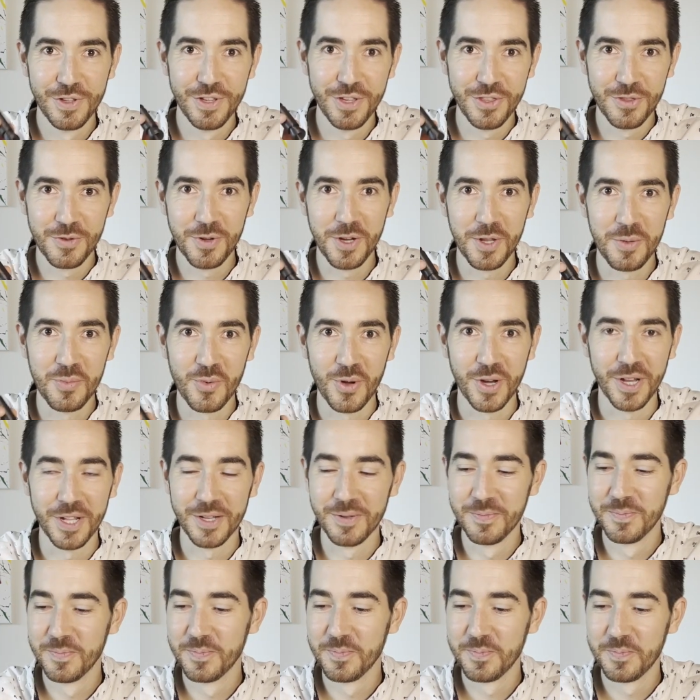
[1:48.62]
fully 3D
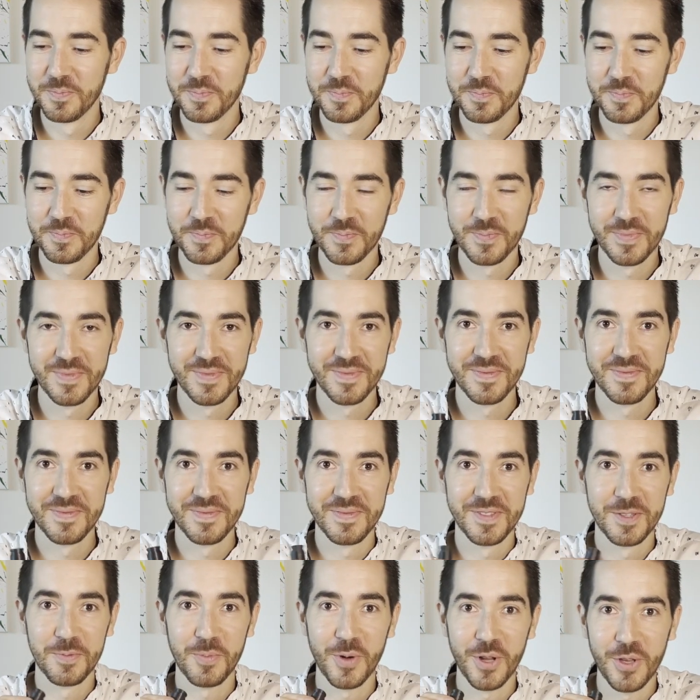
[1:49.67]
printed.
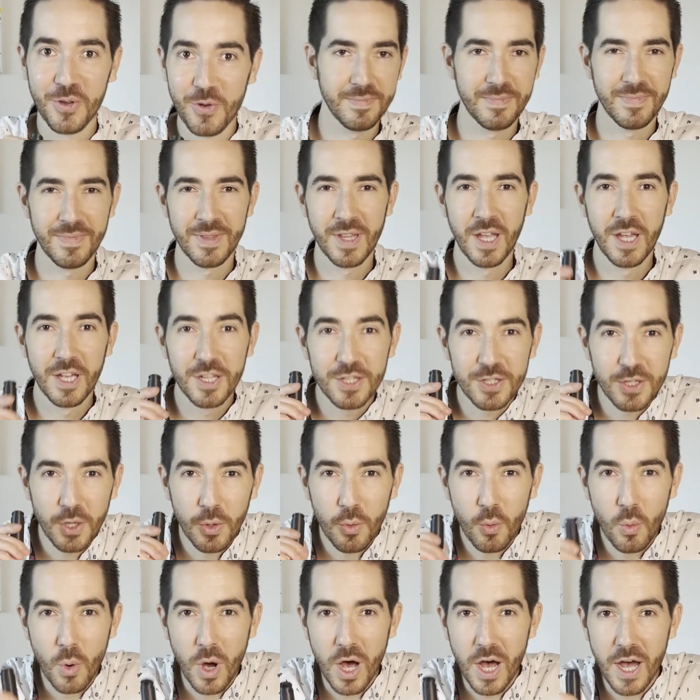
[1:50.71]
It's pretty cool.
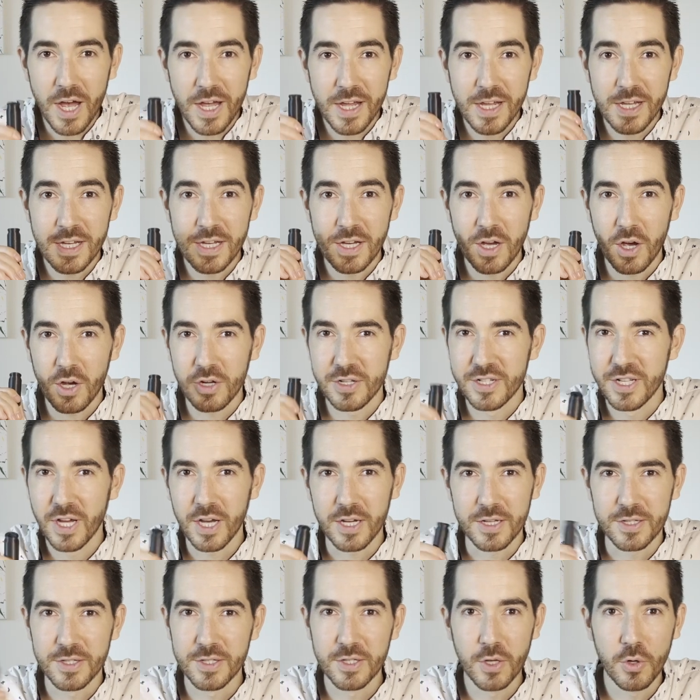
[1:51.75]
So why are
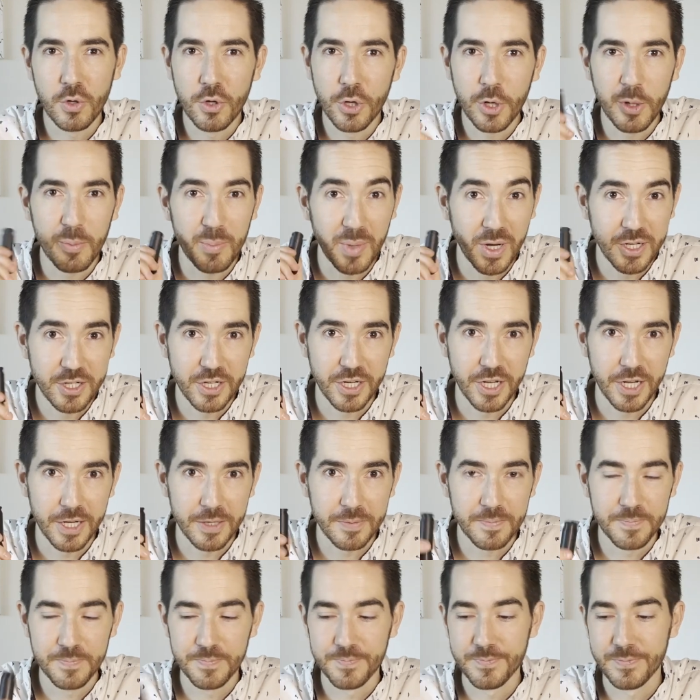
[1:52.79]
ducks so good at budgeting?
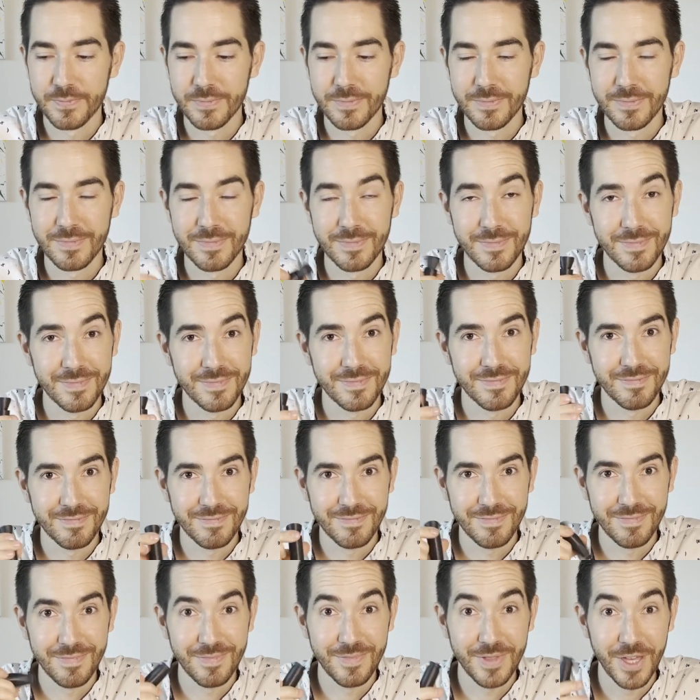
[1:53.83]

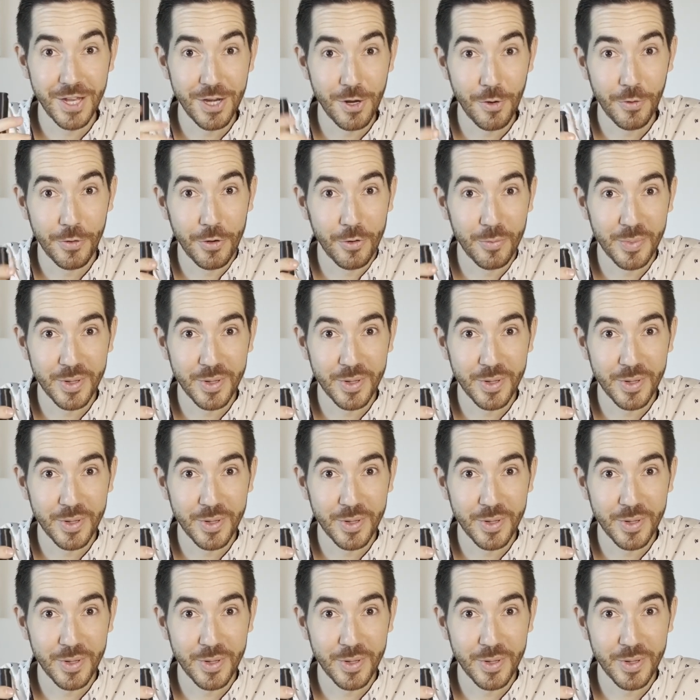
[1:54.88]
They know their